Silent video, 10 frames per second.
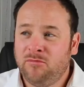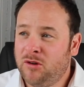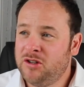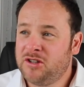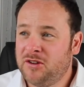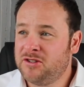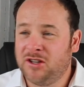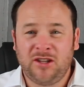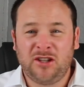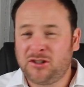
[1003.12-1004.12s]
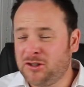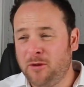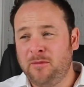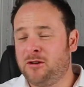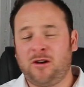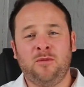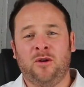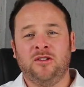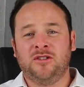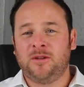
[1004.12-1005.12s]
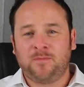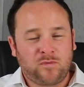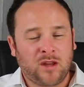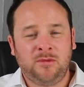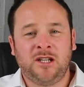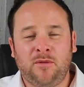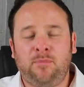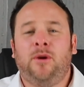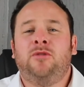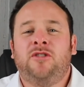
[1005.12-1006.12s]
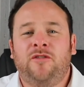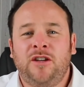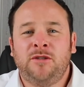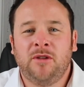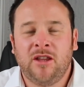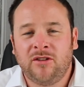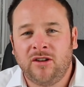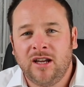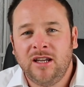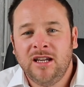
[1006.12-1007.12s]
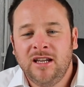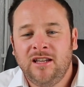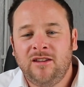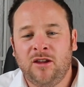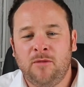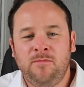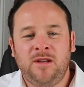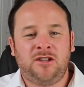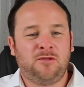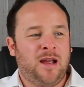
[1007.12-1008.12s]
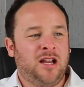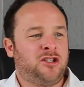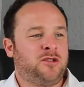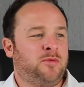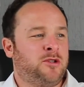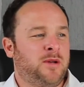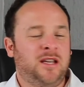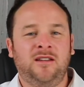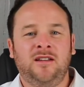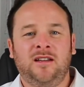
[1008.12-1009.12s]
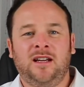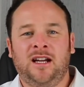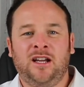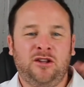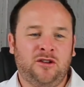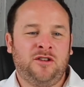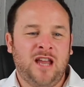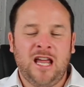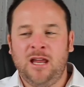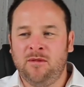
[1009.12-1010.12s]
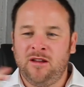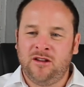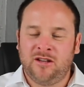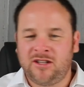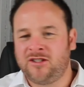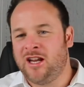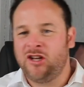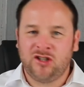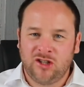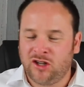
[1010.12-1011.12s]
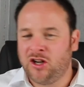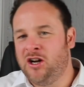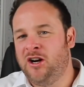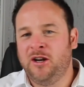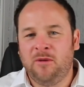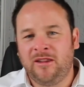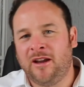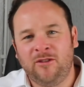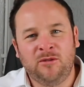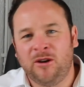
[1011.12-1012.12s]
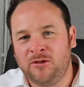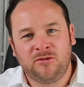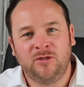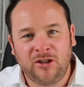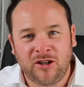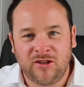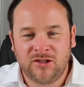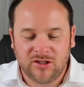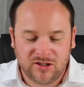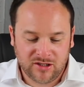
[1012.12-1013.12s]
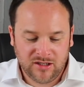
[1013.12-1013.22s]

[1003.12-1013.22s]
Honest answer, there's so many great ones. And we did a post on Facebook the other day that mismatched between your name and your destination and your car, and it went down really well and some really good answers.